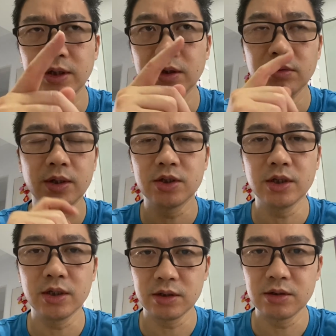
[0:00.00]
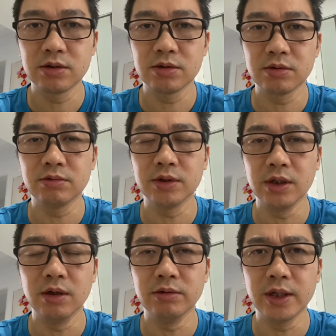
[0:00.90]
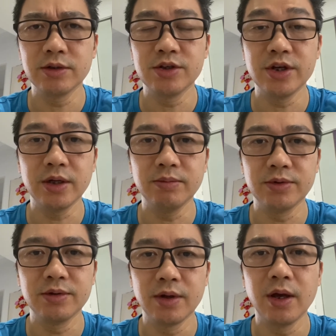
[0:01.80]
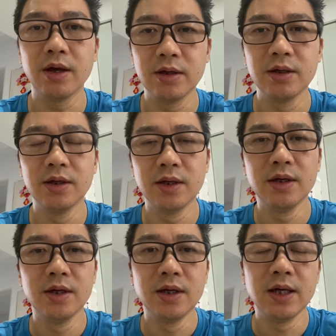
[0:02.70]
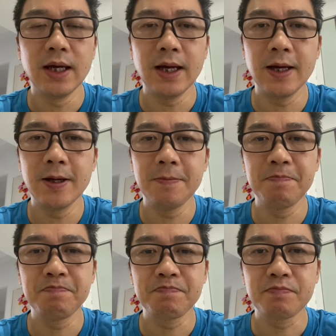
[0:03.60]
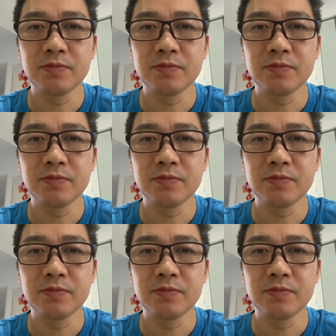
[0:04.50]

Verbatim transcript: Oh, actually, it's already loaned out to James. Huh. Um,